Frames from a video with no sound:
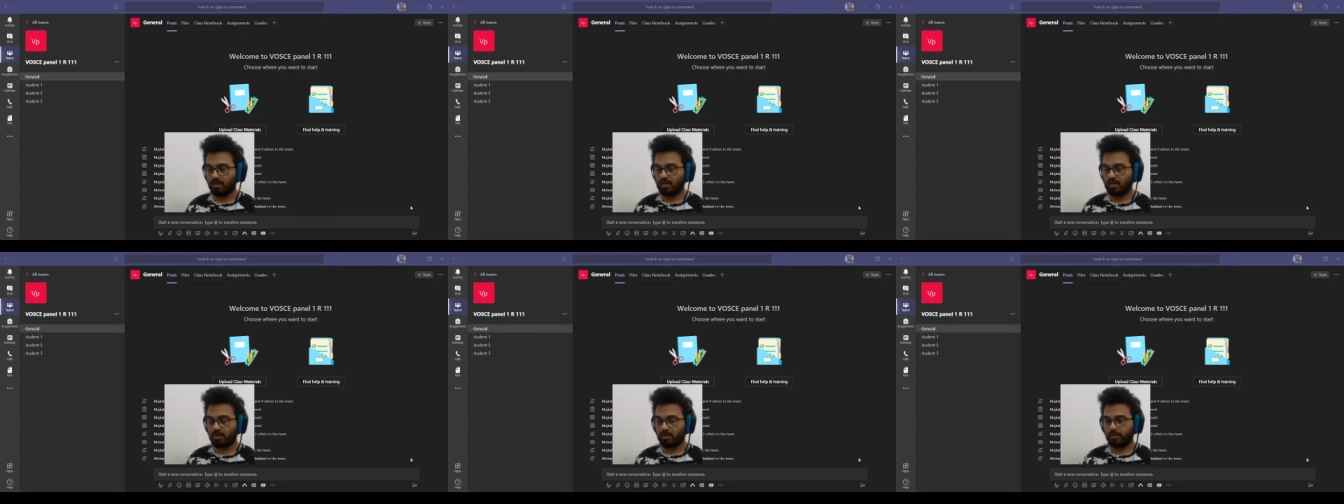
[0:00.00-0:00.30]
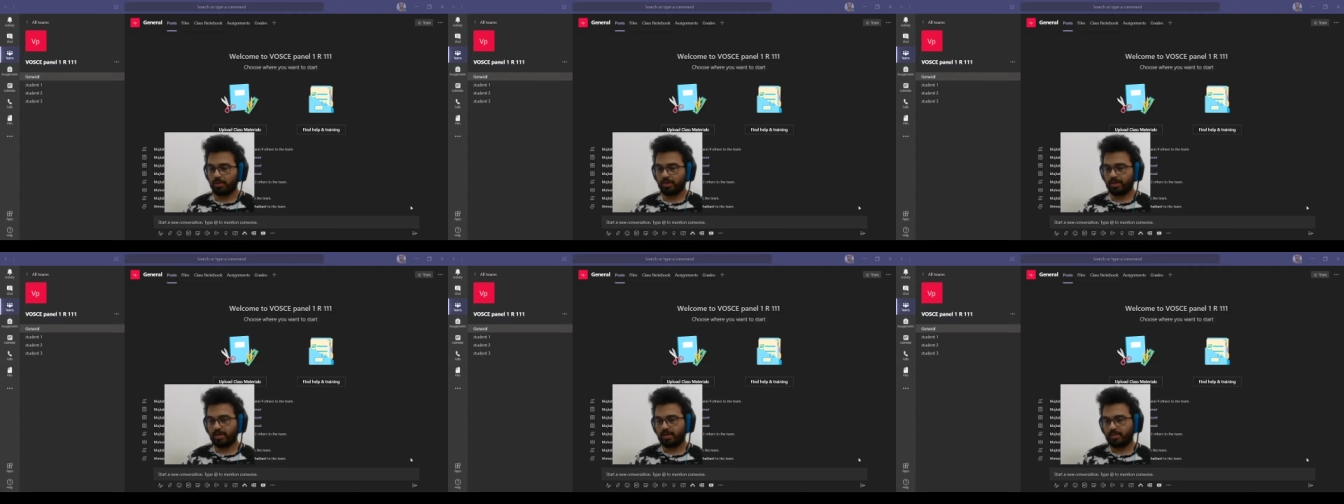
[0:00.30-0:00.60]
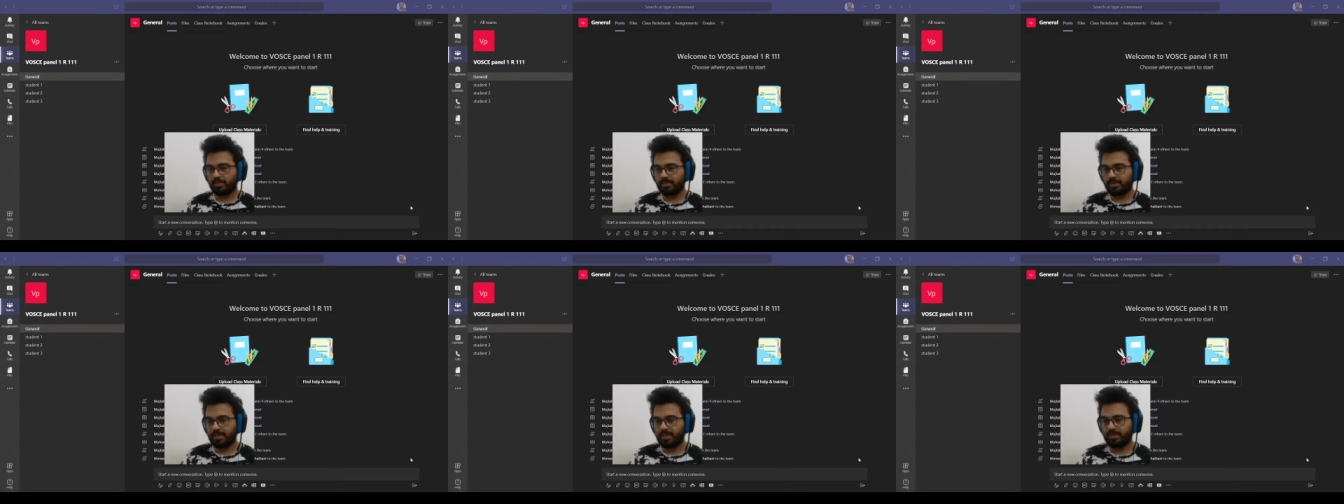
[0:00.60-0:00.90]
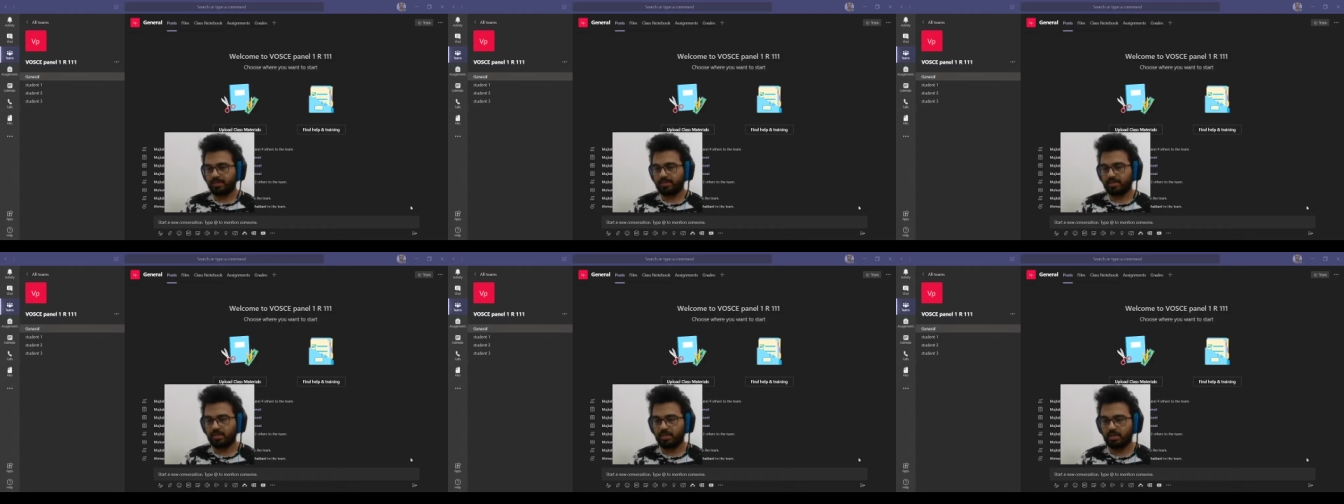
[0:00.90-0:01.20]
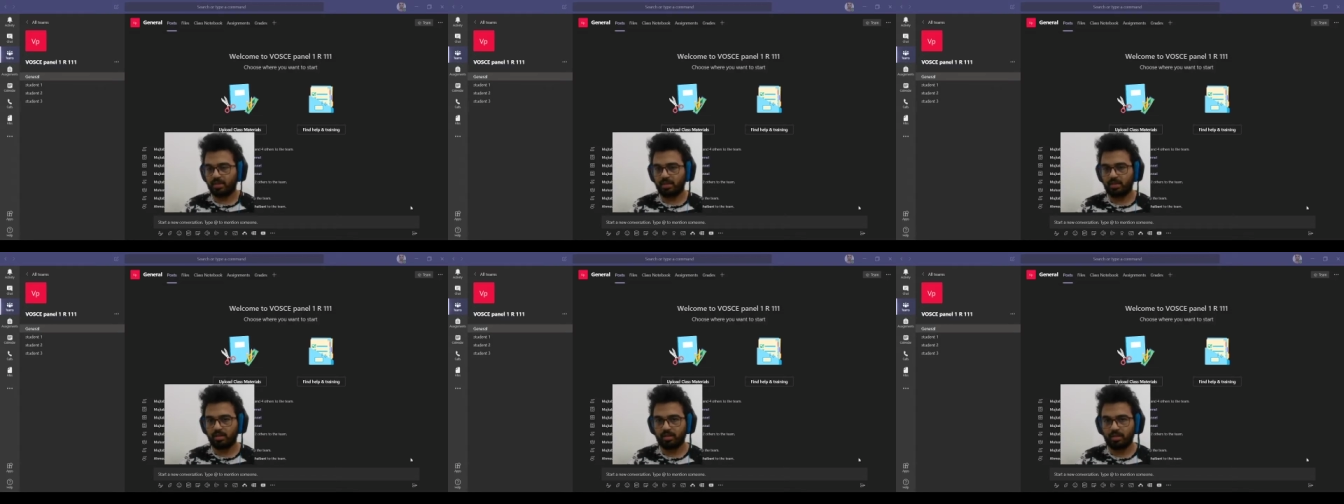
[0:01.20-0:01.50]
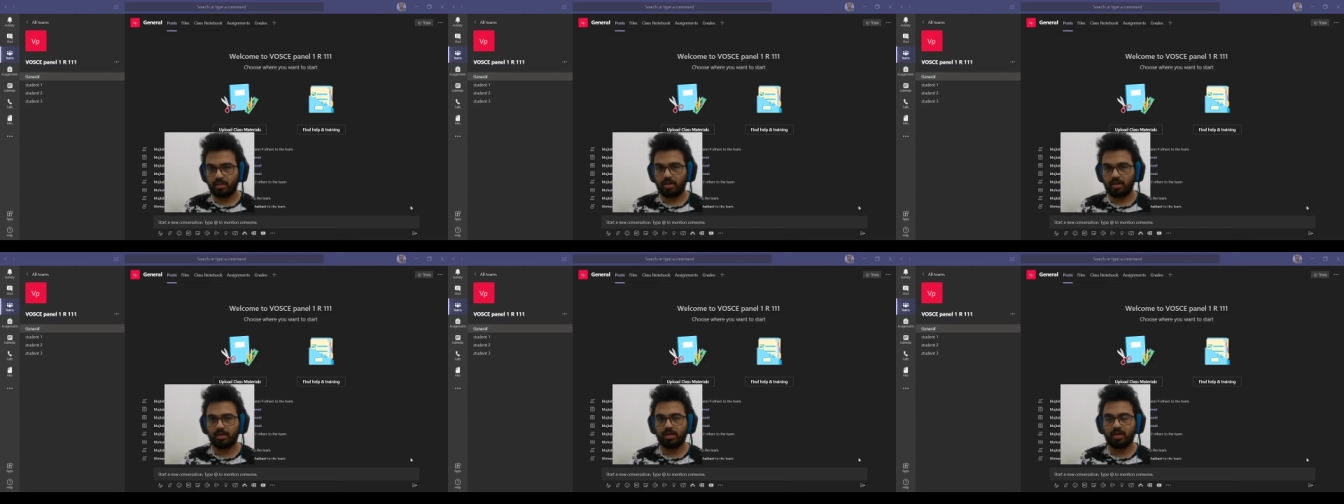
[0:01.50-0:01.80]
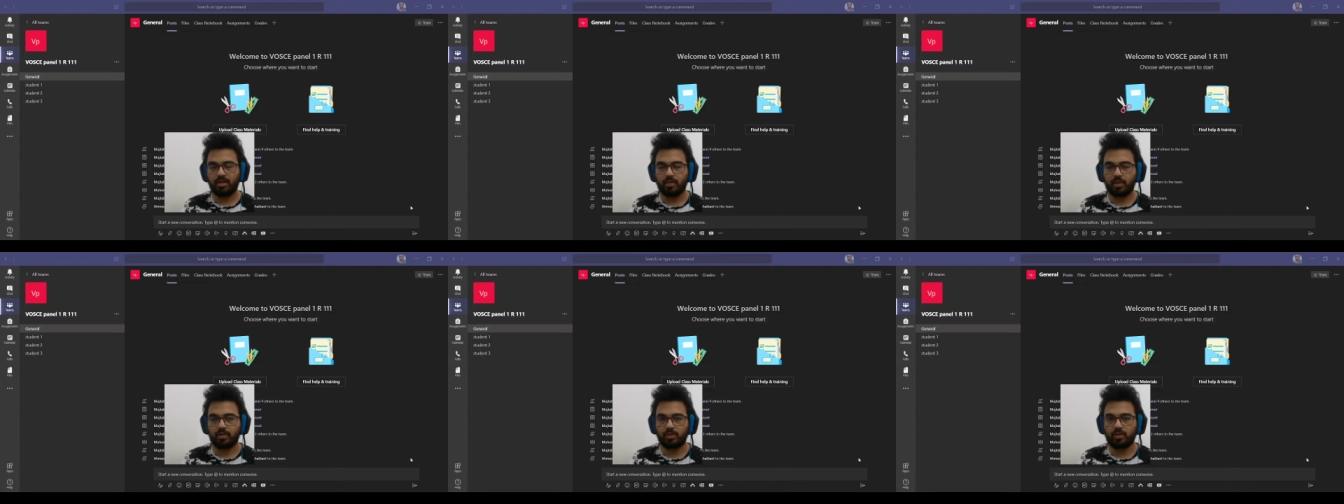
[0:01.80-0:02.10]
So, quick update
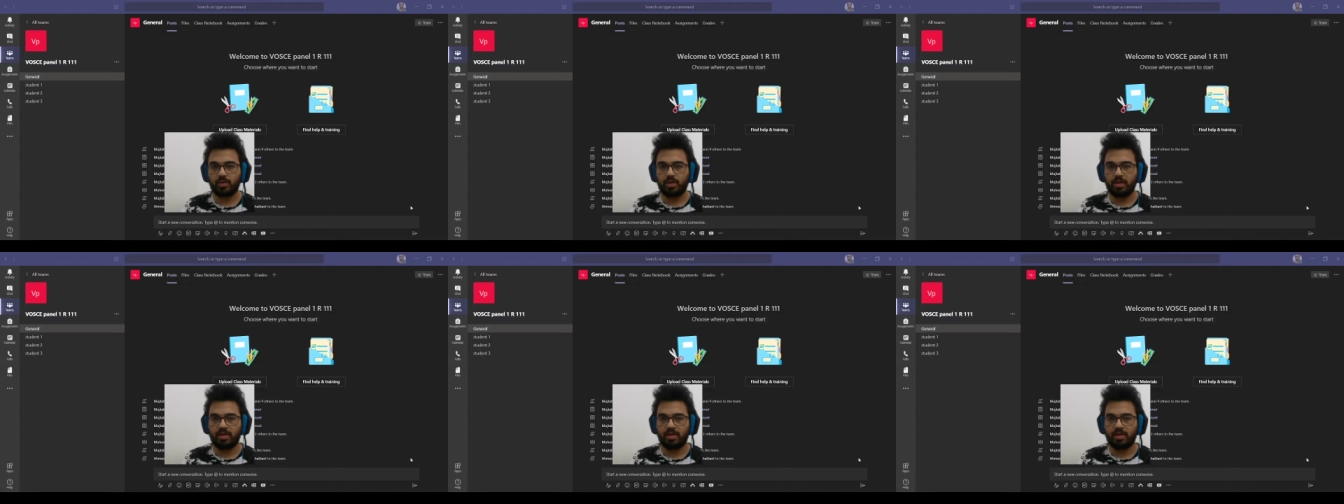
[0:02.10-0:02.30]
regarding what we